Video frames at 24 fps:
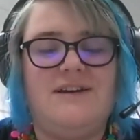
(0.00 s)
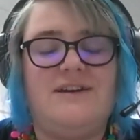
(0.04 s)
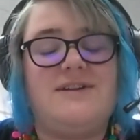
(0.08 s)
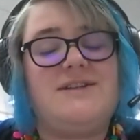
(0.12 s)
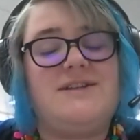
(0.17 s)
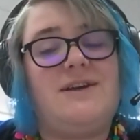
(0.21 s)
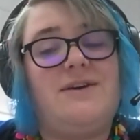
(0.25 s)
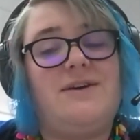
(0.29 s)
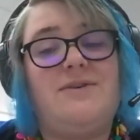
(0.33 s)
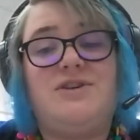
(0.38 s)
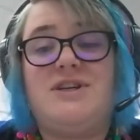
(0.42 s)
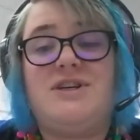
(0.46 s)

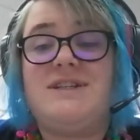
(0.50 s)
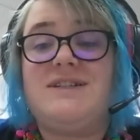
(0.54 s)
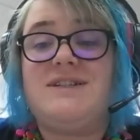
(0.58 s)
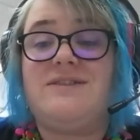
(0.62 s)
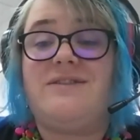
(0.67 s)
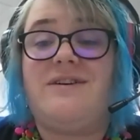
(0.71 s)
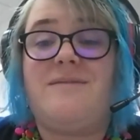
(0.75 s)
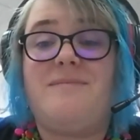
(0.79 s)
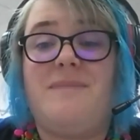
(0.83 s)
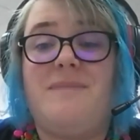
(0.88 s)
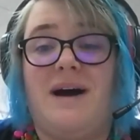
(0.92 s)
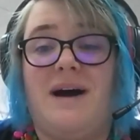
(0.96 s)
So just a
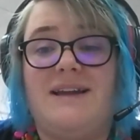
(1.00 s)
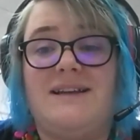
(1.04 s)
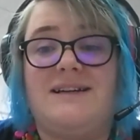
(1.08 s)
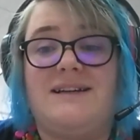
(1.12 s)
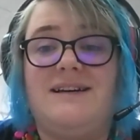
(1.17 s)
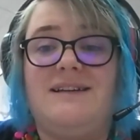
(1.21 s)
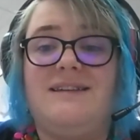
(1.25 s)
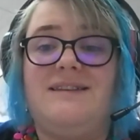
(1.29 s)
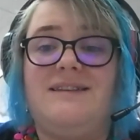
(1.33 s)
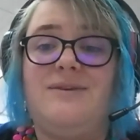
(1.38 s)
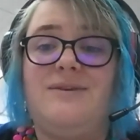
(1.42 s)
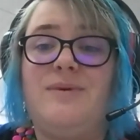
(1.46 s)

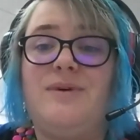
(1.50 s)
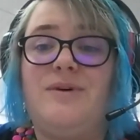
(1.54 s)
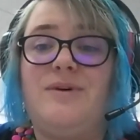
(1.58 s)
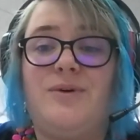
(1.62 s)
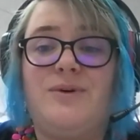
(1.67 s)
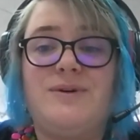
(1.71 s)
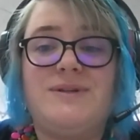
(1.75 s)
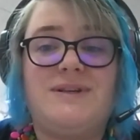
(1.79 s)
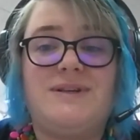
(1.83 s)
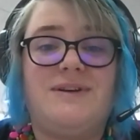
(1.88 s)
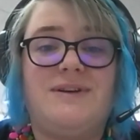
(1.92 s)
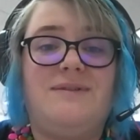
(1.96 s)
reminder that we're
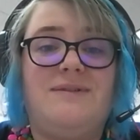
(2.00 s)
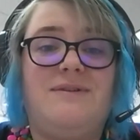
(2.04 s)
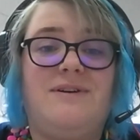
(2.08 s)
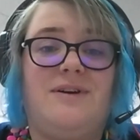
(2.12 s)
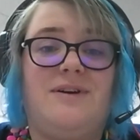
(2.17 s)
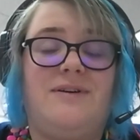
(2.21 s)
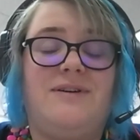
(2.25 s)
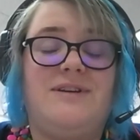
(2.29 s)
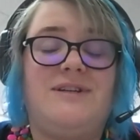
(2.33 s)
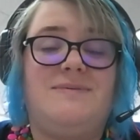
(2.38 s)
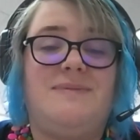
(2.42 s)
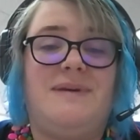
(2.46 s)
also
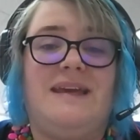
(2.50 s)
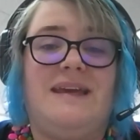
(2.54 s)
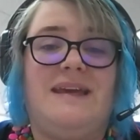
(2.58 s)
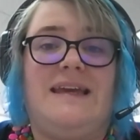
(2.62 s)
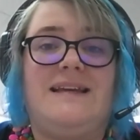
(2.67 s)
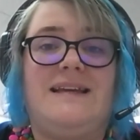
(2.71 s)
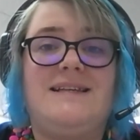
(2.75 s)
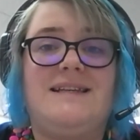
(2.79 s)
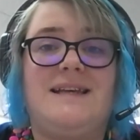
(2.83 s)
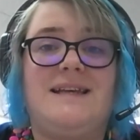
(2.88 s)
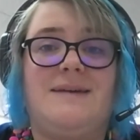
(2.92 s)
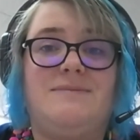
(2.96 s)
going to be
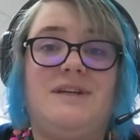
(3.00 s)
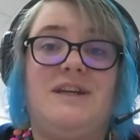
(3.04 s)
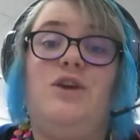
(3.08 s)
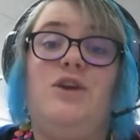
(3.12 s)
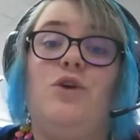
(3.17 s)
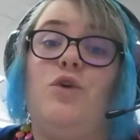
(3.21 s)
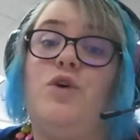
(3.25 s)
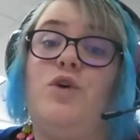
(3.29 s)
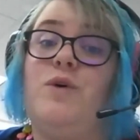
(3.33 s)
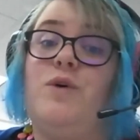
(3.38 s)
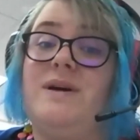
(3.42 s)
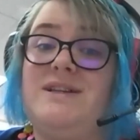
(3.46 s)
accepting
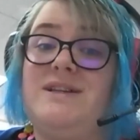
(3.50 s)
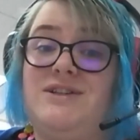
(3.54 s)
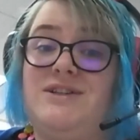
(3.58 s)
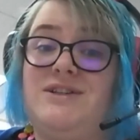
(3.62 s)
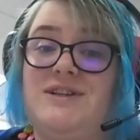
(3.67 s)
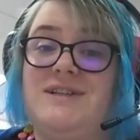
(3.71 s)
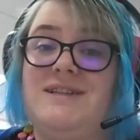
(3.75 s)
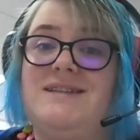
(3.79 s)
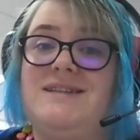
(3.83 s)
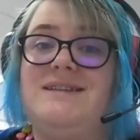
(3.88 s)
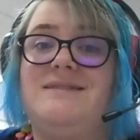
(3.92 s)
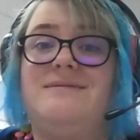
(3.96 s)
your
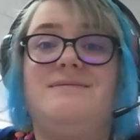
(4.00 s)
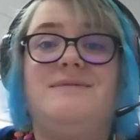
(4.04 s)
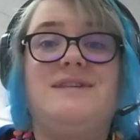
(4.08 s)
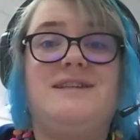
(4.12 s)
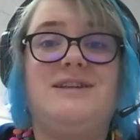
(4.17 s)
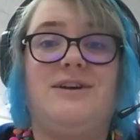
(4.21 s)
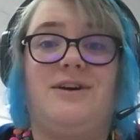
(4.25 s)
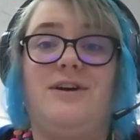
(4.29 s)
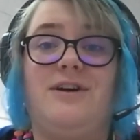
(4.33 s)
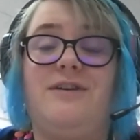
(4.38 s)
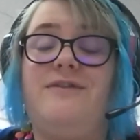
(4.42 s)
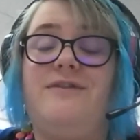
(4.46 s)
questions.
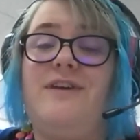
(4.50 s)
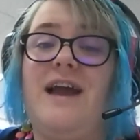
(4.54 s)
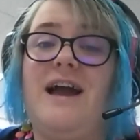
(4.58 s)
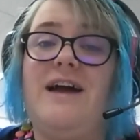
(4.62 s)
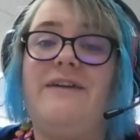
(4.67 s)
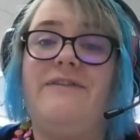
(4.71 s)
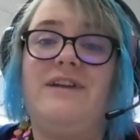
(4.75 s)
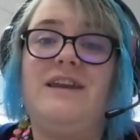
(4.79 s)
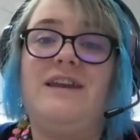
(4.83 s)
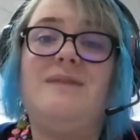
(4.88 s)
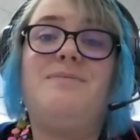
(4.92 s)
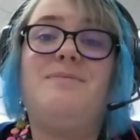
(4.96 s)
So if you
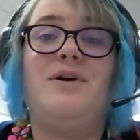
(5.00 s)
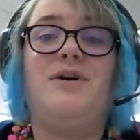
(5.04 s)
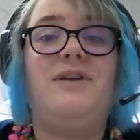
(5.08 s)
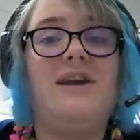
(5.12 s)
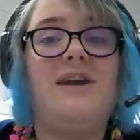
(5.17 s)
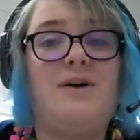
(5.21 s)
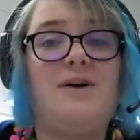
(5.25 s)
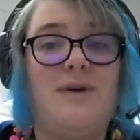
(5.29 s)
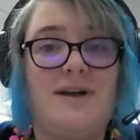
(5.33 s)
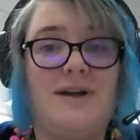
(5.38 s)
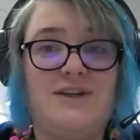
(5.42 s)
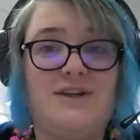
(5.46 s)
have any burning
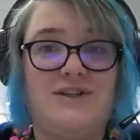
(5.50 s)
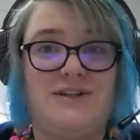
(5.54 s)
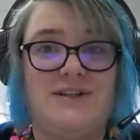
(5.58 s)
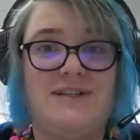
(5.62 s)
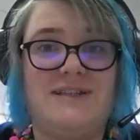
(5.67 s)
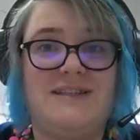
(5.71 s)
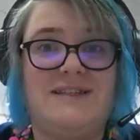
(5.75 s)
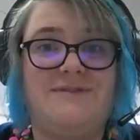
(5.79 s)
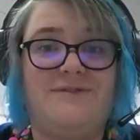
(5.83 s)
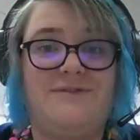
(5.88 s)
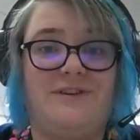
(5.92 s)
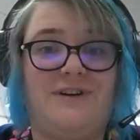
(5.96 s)

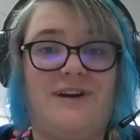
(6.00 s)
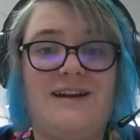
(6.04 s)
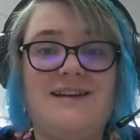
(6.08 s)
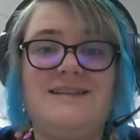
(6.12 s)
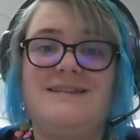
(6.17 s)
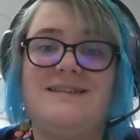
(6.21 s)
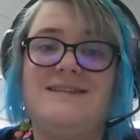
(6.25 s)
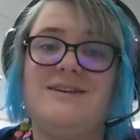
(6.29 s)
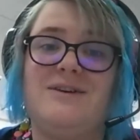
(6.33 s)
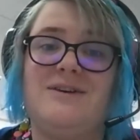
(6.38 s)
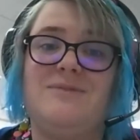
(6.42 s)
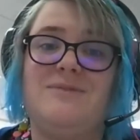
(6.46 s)
questions for
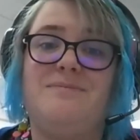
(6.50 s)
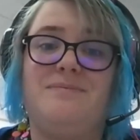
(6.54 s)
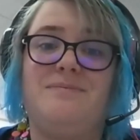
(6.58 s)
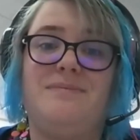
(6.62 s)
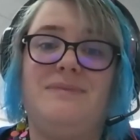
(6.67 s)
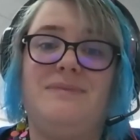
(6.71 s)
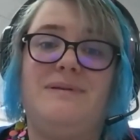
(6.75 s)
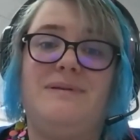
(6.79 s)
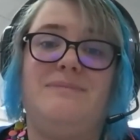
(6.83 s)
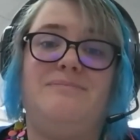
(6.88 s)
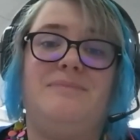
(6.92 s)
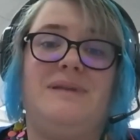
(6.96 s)
us, so
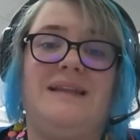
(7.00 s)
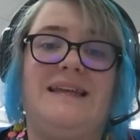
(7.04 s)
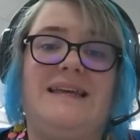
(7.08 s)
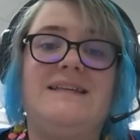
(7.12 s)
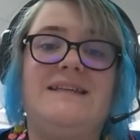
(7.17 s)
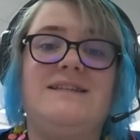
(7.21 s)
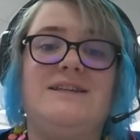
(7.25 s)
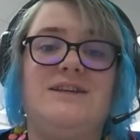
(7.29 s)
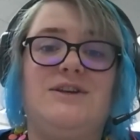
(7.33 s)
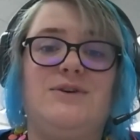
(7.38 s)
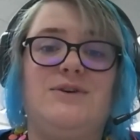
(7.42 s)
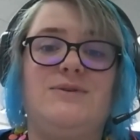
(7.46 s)

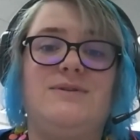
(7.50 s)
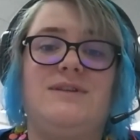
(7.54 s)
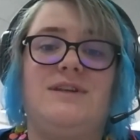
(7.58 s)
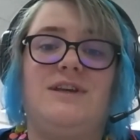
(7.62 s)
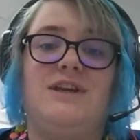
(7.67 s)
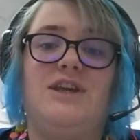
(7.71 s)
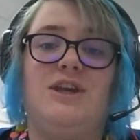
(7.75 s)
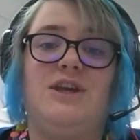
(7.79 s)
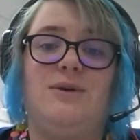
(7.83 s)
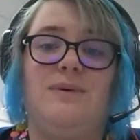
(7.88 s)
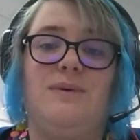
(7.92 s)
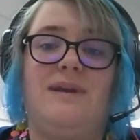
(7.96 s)
please use the
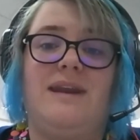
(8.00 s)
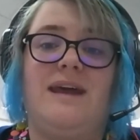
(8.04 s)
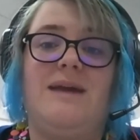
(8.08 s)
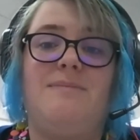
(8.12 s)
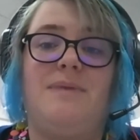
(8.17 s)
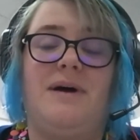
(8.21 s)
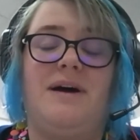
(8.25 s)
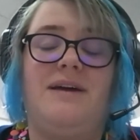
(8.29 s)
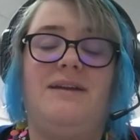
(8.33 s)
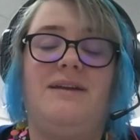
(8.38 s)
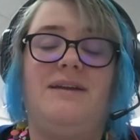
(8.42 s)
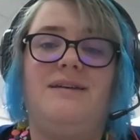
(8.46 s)
Q&A
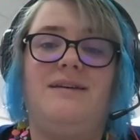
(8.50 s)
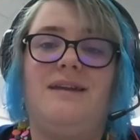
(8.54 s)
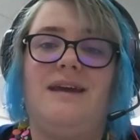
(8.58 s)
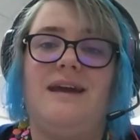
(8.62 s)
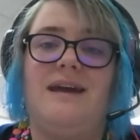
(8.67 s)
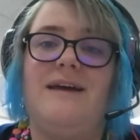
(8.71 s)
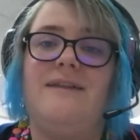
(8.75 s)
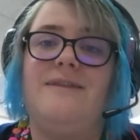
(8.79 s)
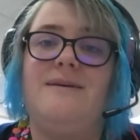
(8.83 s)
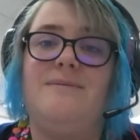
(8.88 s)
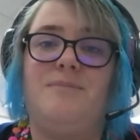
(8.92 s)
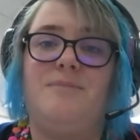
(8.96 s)
button
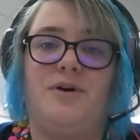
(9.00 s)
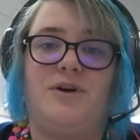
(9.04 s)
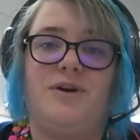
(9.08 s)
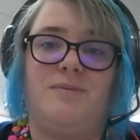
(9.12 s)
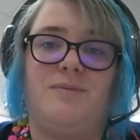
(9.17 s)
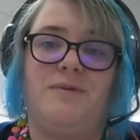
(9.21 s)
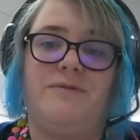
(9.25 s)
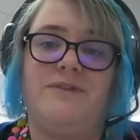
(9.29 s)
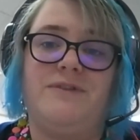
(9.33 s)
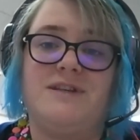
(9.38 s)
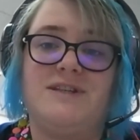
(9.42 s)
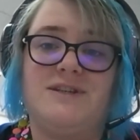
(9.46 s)
at the
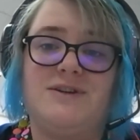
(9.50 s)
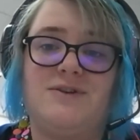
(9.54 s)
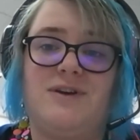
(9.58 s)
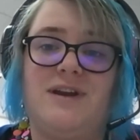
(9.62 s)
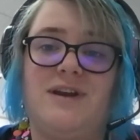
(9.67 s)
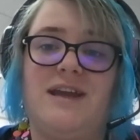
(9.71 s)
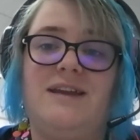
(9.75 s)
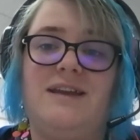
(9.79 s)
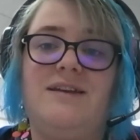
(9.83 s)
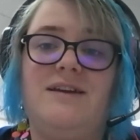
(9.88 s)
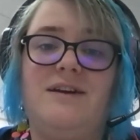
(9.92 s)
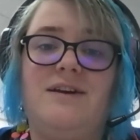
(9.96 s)
bottom of the
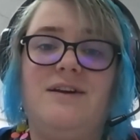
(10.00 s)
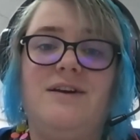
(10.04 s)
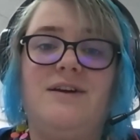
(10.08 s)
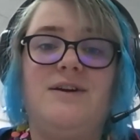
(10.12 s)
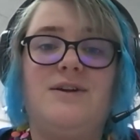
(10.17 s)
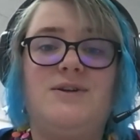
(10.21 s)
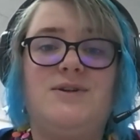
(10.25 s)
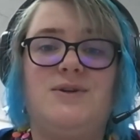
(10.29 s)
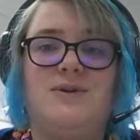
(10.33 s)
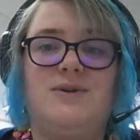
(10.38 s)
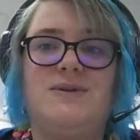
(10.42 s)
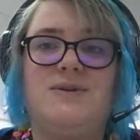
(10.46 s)
screen
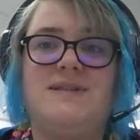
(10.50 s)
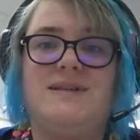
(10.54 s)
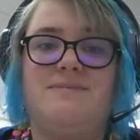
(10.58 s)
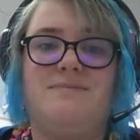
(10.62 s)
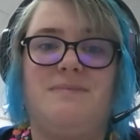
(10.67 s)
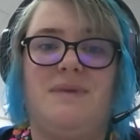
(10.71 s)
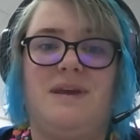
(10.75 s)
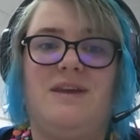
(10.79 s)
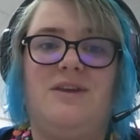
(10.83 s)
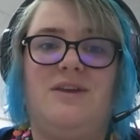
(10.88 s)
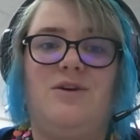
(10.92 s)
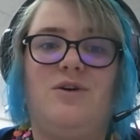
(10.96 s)
to
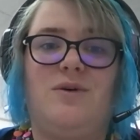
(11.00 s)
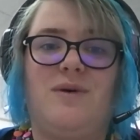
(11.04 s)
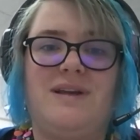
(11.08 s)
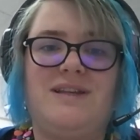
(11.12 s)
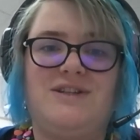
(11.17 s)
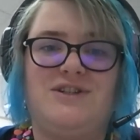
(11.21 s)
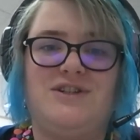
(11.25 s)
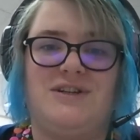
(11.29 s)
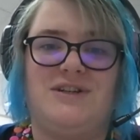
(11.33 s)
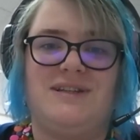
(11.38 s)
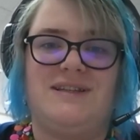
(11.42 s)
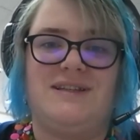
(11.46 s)
submit your
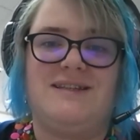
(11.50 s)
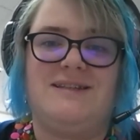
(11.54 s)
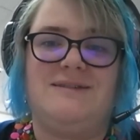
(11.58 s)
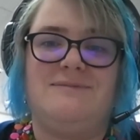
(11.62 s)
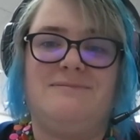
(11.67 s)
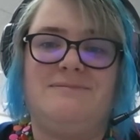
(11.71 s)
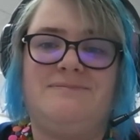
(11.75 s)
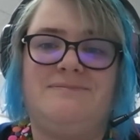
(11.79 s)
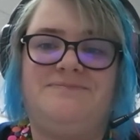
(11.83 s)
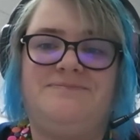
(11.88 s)
questions.